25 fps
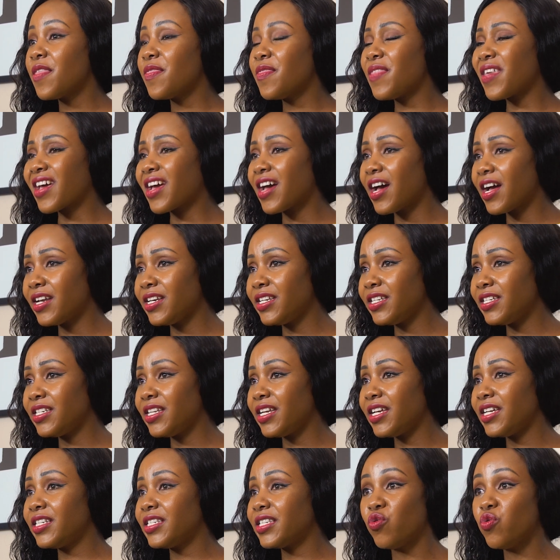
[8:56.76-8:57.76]
the
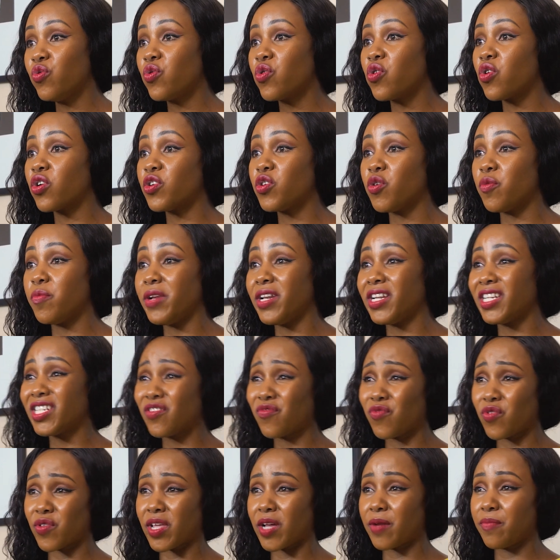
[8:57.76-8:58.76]
candidate who got nominated
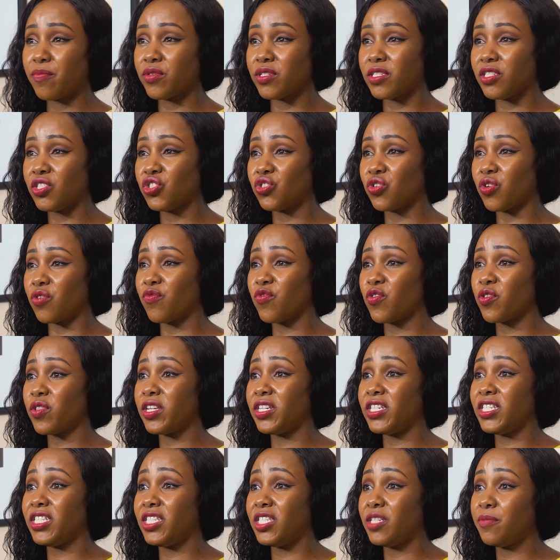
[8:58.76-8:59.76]
for that position, for the
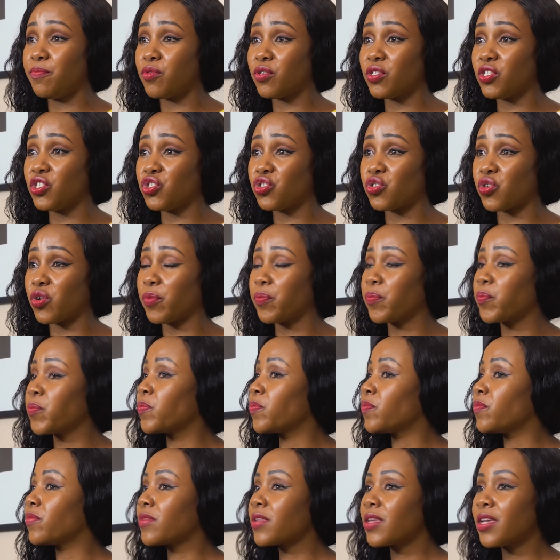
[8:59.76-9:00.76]
DG position,
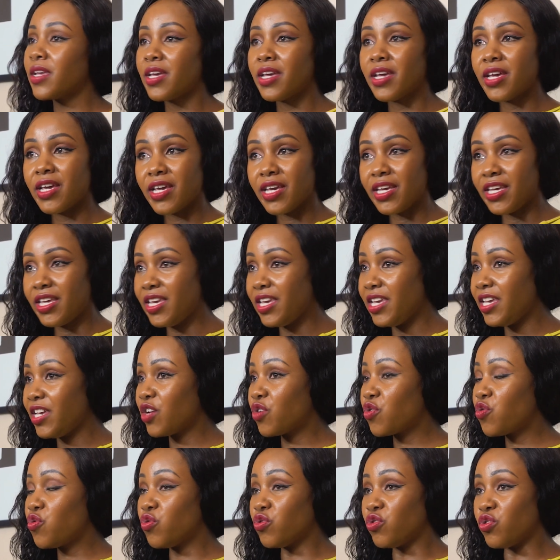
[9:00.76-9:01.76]
he
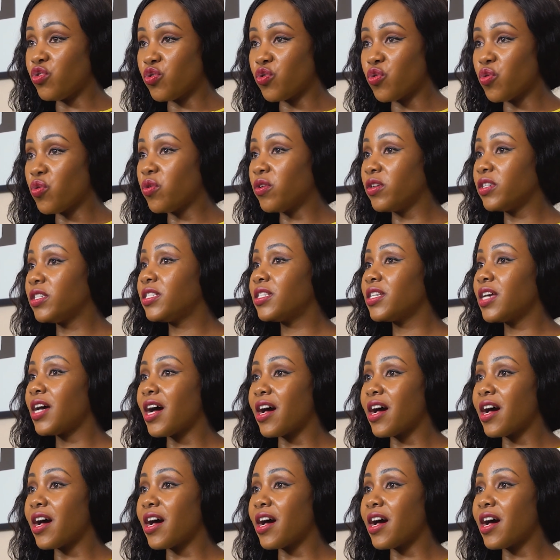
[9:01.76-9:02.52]
could not